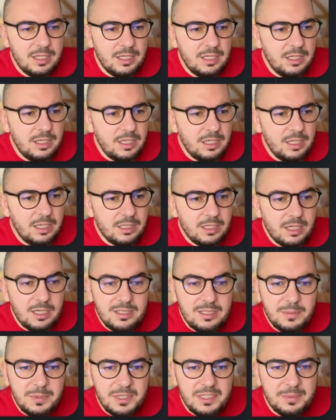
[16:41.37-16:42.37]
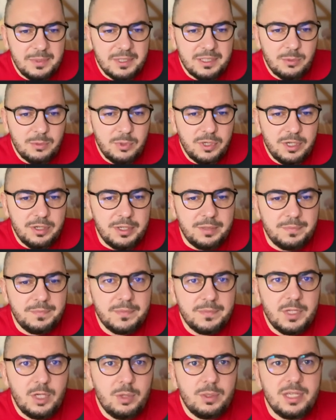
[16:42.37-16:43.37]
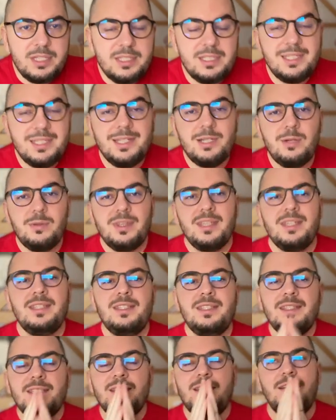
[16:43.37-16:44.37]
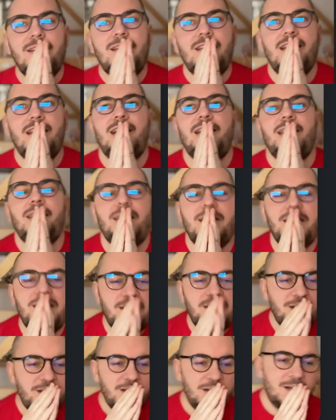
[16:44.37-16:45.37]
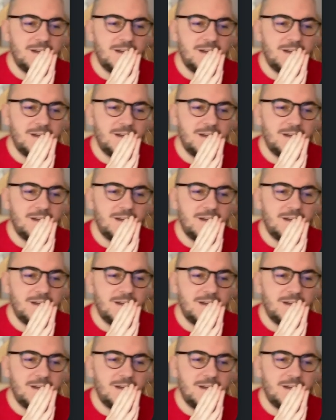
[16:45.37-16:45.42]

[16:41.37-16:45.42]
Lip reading: Customizable query. Okay, so this is another